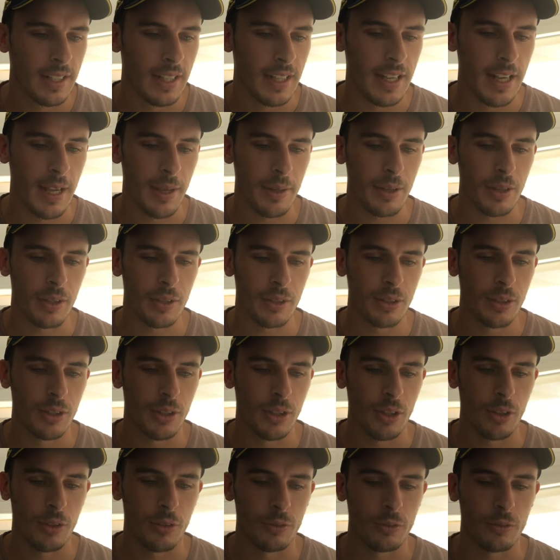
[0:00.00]
Uh, you got
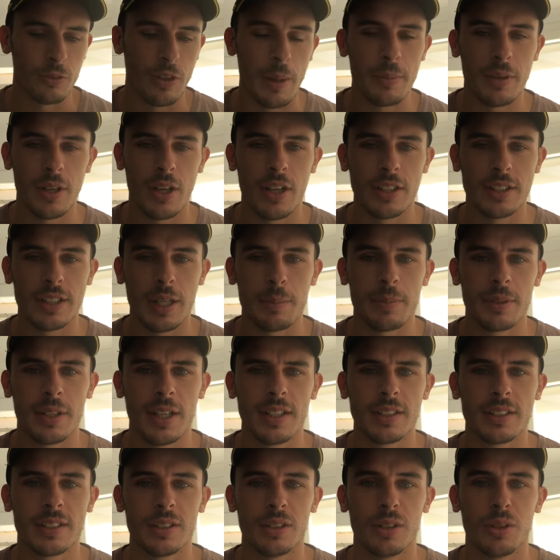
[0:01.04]
the Rabbitohs up
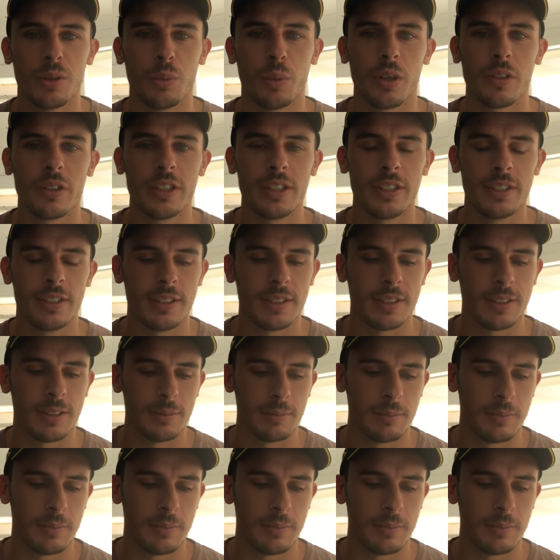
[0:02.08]
against the Warriors.